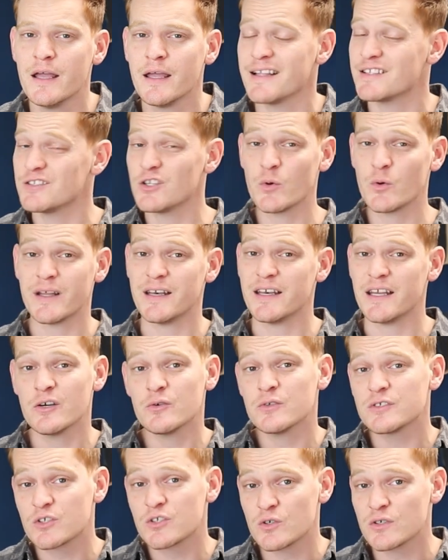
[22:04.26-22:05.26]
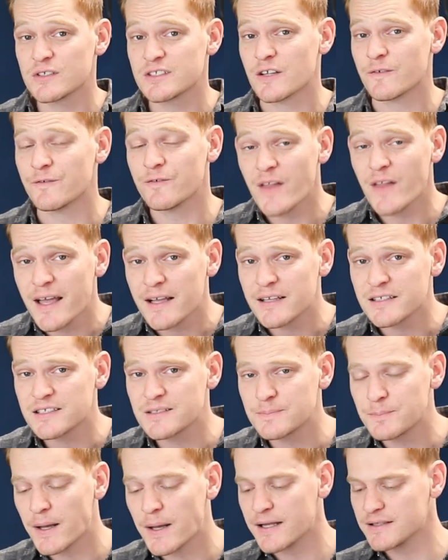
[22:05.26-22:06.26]
It's nowhere near as good as the
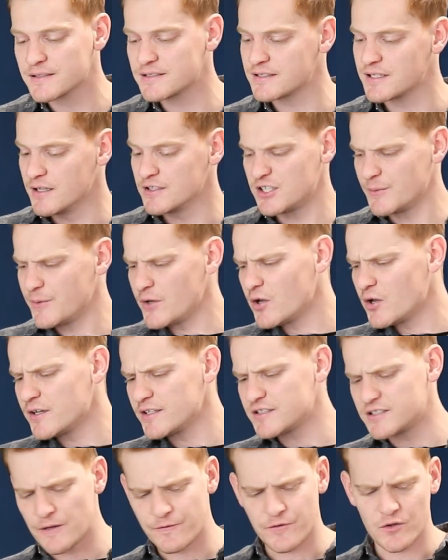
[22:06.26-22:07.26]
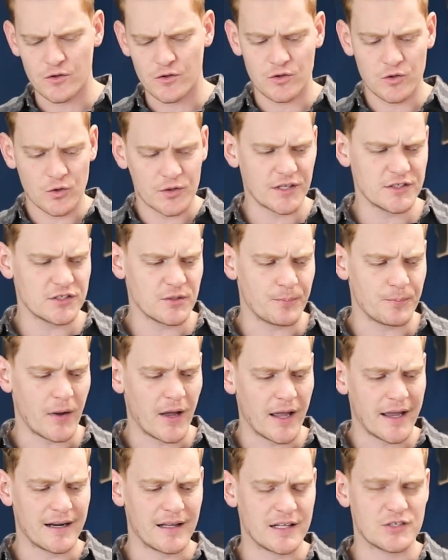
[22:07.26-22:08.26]
Flex, but to be honest, if you're looking to
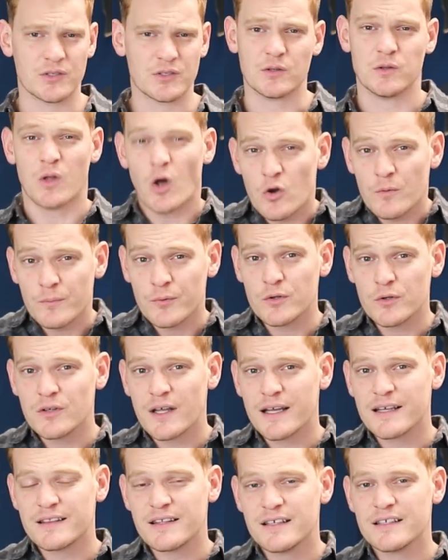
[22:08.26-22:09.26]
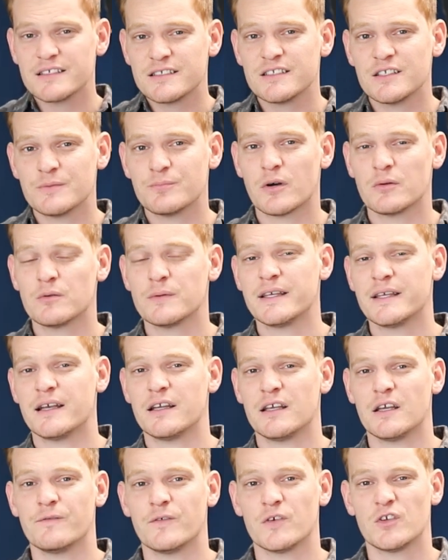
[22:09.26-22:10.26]
buy an electric longboard like this, you're probably
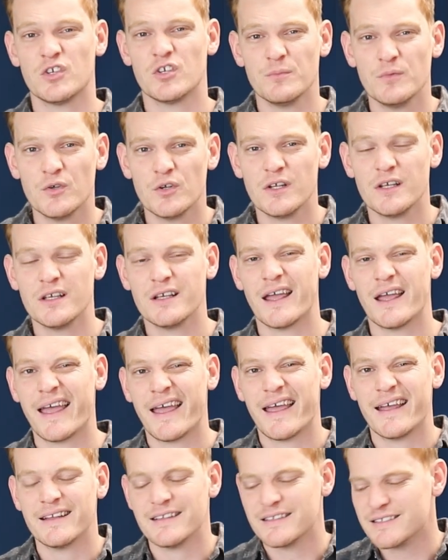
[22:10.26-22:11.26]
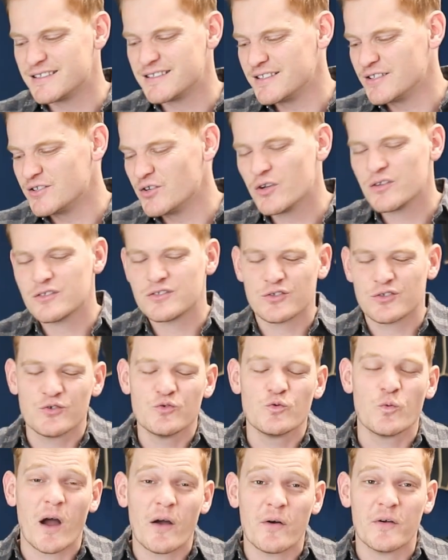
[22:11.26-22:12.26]
getting it for commuting and you're not
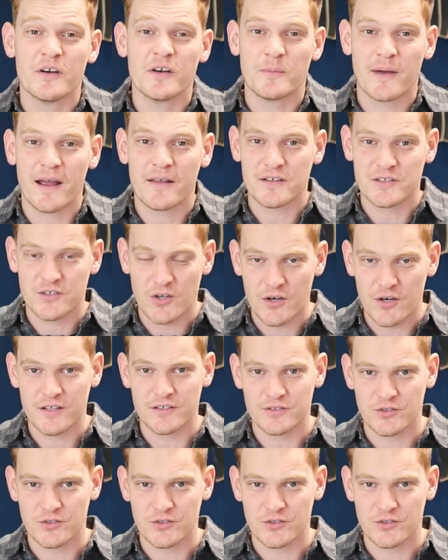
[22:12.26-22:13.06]
too worried about the turning